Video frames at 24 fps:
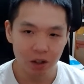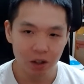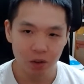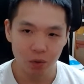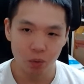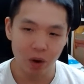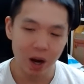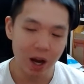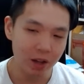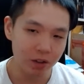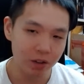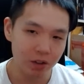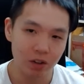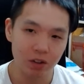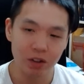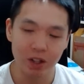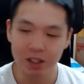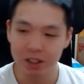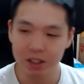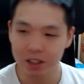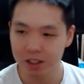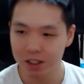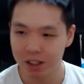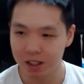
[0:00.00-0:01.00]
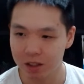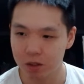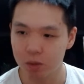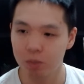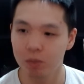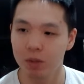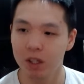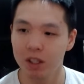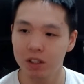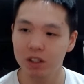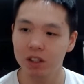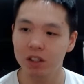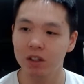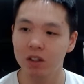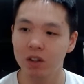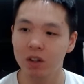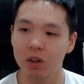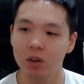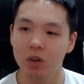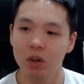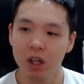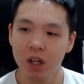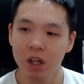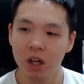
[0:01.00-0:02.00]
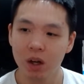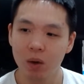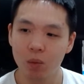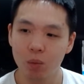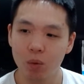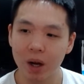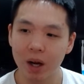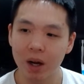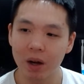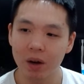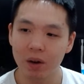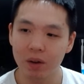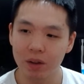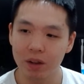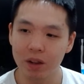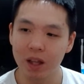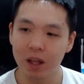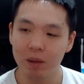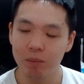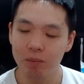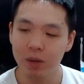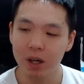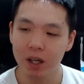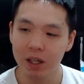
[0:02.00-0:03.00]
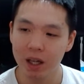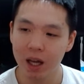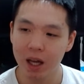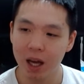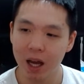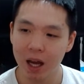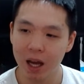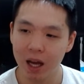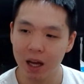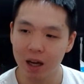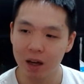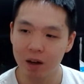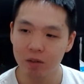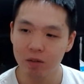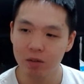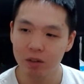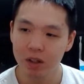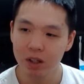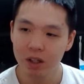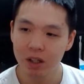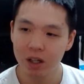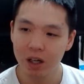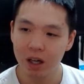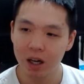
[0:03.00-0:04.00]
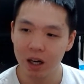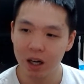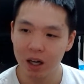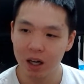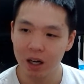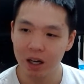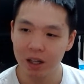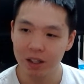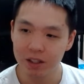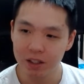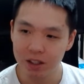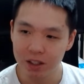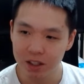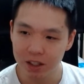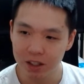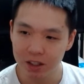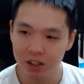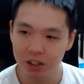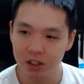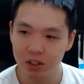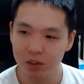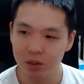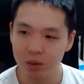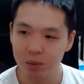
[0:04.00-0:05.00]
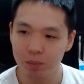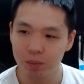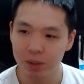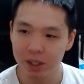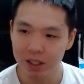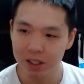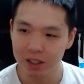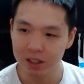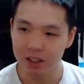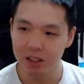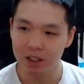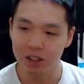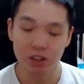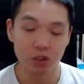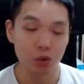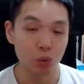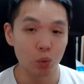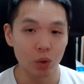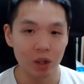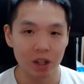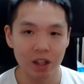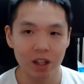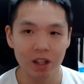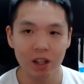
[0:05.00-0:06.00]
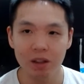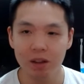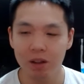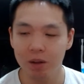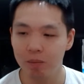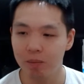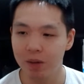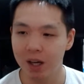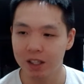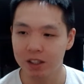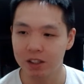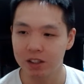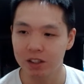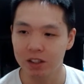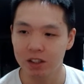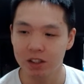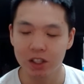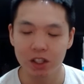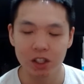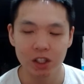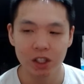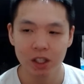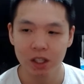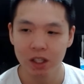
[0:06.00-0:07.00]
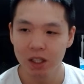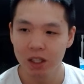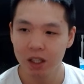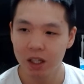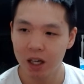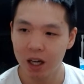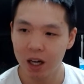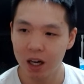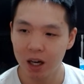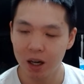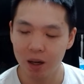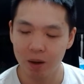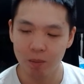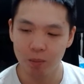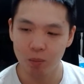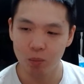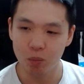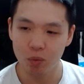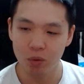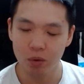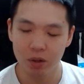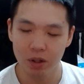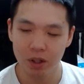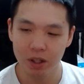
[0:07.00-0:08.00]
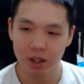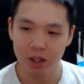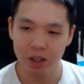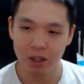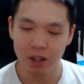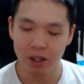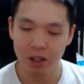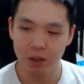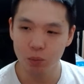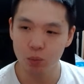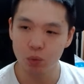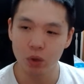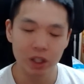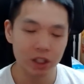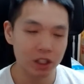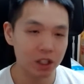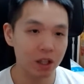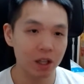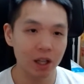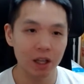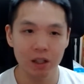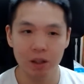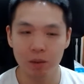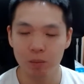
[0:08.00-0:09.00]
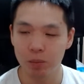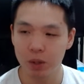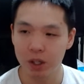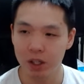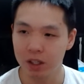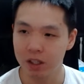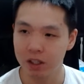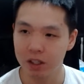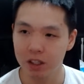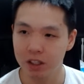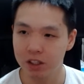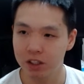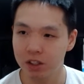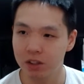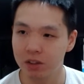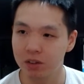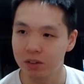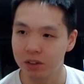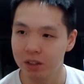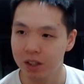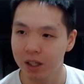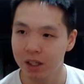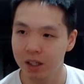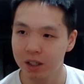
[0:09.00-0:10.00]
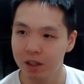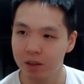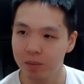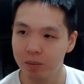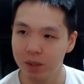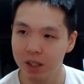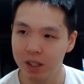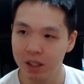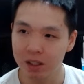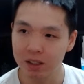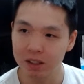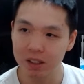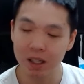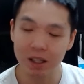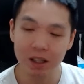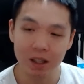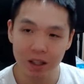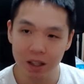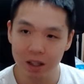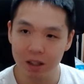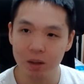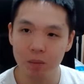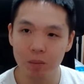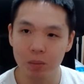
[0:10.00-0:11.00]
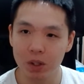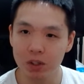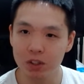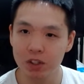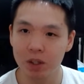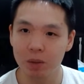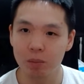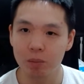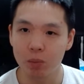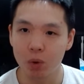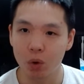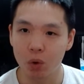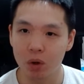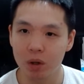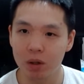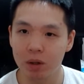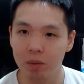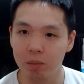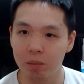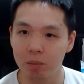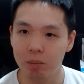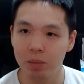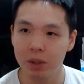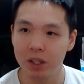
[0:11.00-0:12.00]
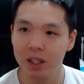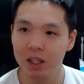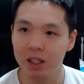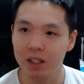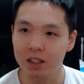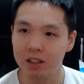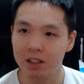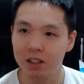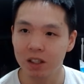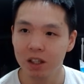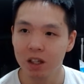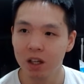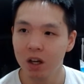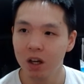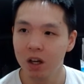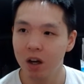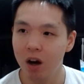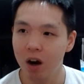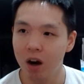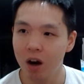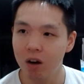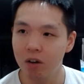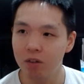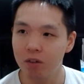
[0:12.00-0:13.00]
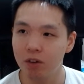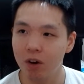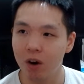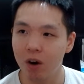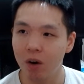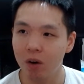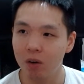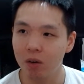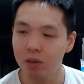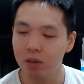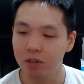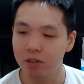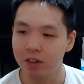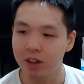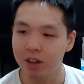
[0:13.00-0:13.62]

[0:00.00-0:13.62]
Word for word: rather than six months ago, where they might have uh, additional pieces within the message um, in which they could put additional data. Because I think the most important piece of all of